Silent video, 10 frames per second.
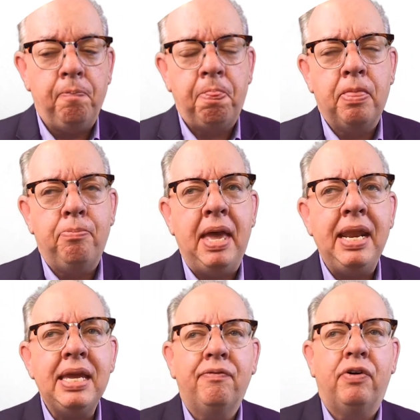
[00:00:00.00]

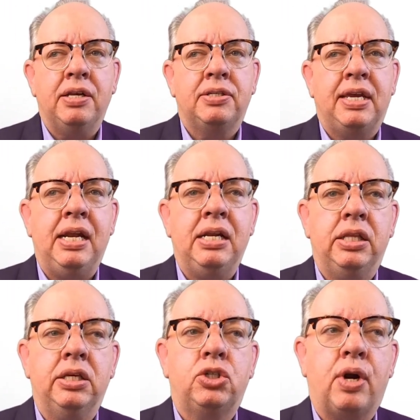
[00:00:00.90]
Many of us get into
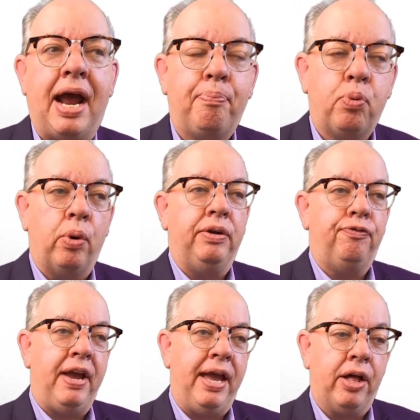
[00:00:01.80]
this trap where we
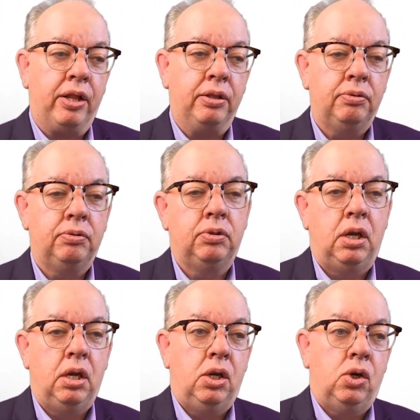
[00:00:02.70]
fail,
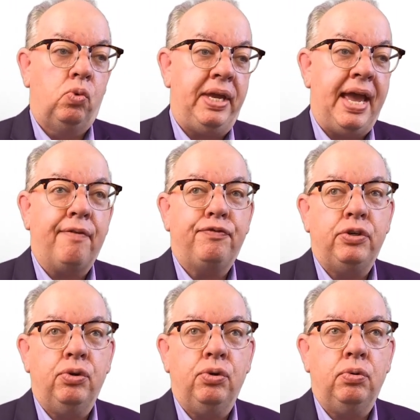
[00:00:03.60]
we have
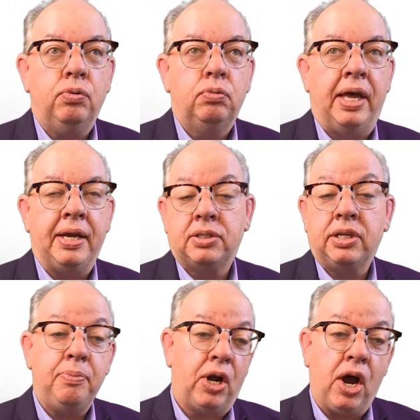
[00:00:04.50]
to like
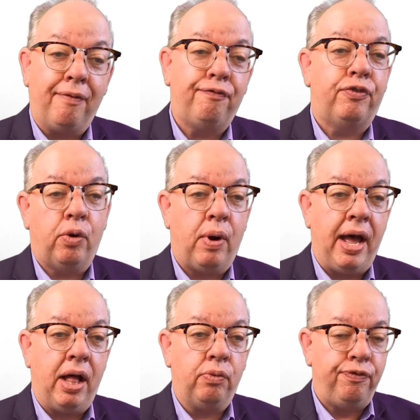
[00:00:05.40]
sleep it off for a
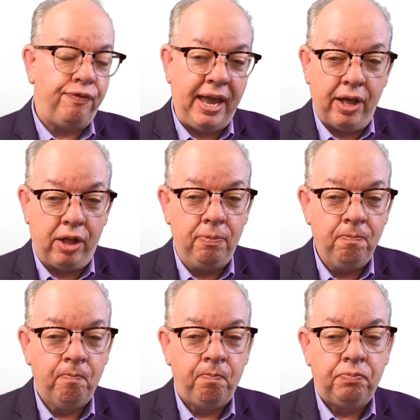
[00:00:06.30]
while, we fail,
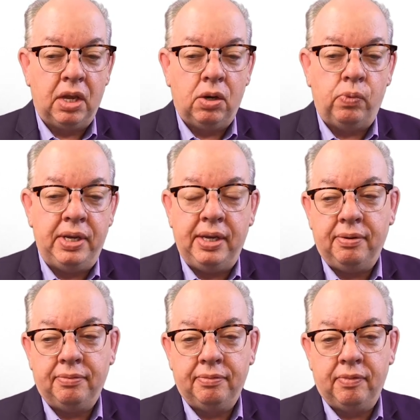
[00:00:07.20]

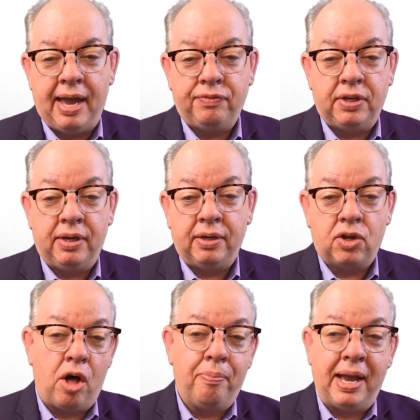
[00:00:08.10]
we have to
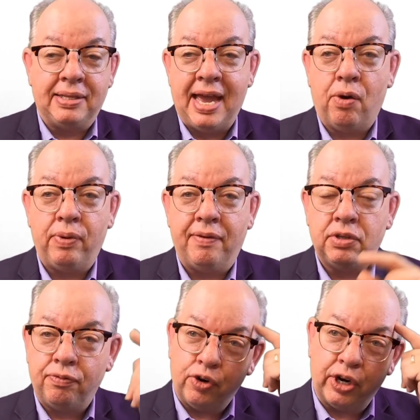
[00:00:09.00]
calm back down, we have to
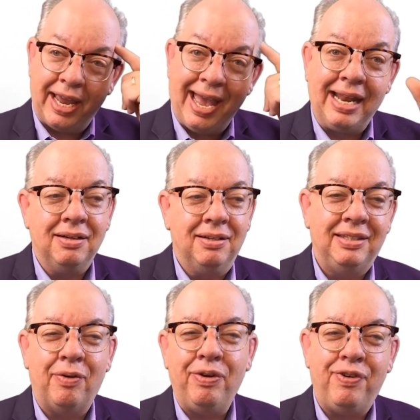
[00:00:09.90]
forget
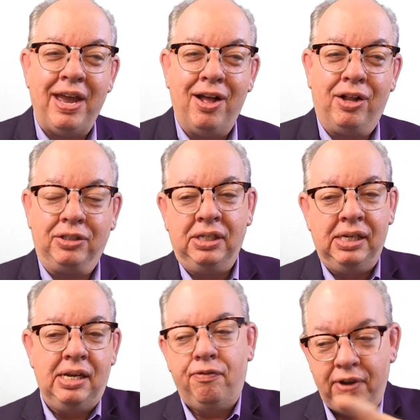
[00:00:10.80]
that we failed,
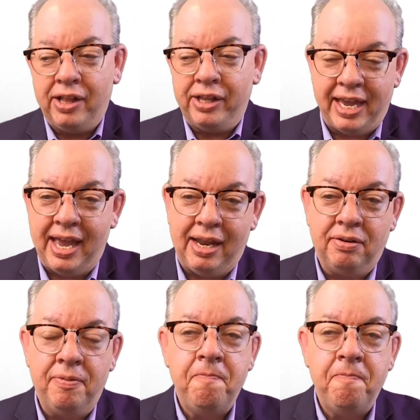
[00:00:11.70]
fail again.